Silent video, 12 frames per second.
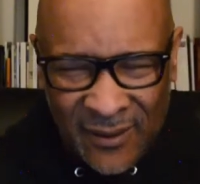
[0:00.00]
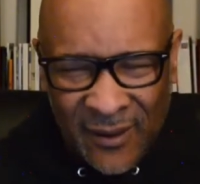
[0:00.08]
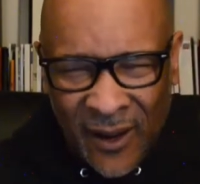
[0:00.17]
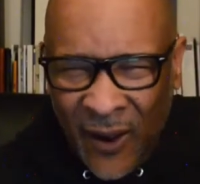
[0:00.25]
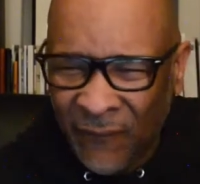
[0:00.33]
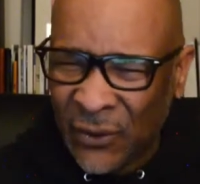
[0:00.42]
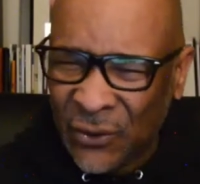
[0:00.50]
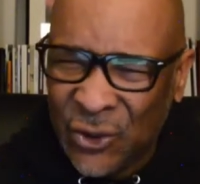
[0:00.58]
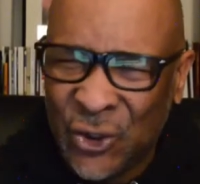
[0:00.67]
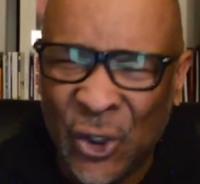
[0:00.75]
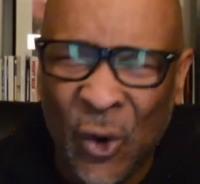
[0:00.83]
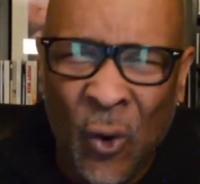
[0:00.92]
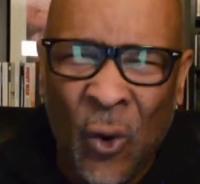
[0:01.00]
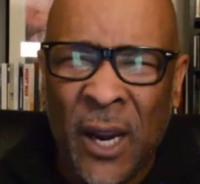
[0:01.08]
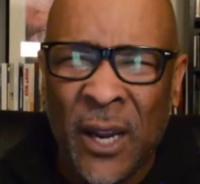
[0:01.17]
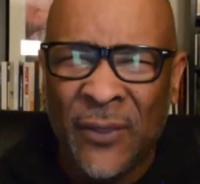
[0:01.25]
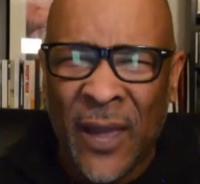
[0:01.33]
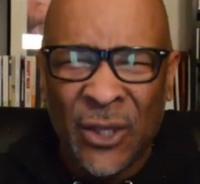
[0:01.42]
of the joy
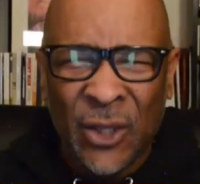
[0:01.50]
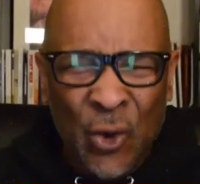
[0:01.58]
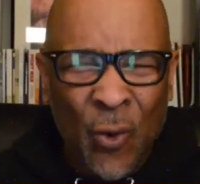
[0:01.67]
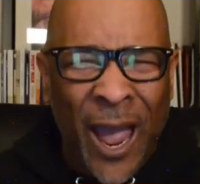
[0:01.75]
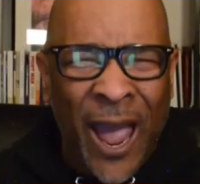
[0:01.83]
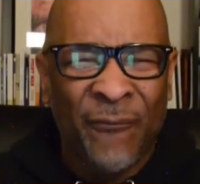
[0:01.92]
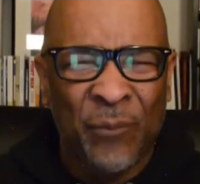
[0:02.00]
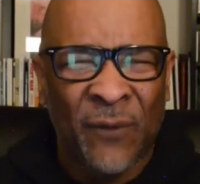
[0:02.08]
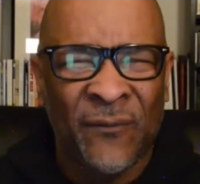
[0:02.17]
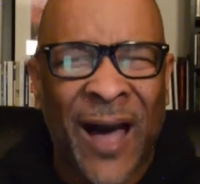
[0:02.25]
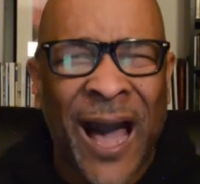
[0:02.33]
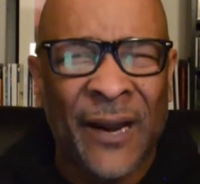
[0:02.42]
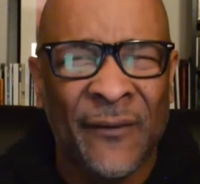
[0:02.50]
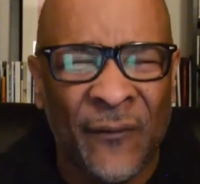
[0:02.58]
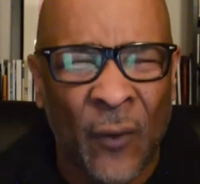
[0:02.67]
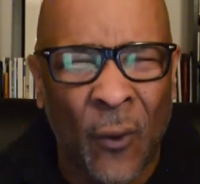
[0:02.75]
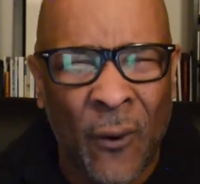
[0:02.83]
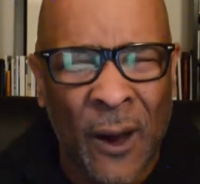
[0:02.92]
that you have provided for